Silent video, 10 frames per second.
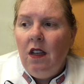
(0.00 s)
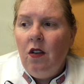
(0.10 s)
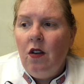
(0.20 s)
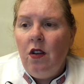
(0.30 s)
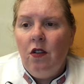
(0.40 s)

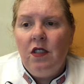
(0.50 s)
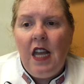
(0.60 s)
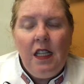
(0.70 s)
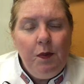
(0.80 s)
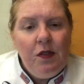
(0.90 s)
your
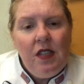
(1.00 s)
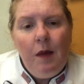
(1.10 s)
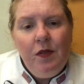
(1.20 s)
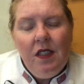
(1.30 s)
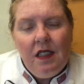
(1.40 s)
taste
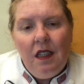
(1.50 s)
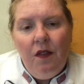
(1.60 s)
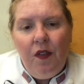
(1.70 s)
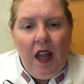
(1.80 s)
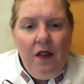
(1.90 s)
perceptions and
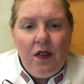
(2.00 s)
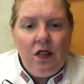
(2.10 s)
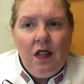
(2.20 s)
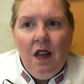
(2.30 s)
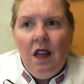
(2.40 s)
the
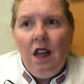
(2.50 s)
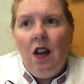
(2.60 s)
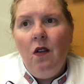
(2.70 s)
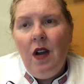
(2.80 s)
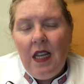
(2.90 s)
flavors.
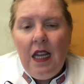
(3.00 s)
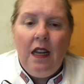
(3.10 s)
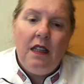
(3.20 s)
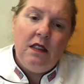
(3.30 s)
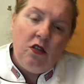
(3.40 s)

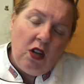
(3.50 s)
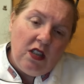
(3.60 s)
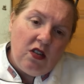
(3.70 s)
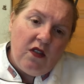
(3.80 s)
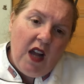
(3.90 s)
Again, should I
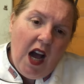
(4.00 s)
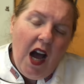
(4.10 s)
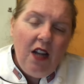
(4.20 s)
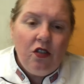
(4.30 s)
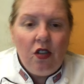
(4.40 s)
serve it
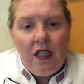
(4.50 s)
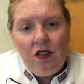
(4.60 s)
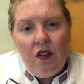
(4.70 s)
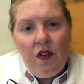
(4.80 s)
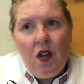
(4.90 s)
hot? Should I
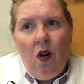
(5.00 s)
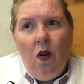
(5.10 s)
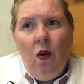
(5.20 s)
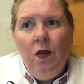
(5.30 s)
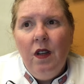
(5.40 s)
serve it
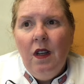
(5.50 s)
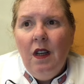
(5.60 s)
cold?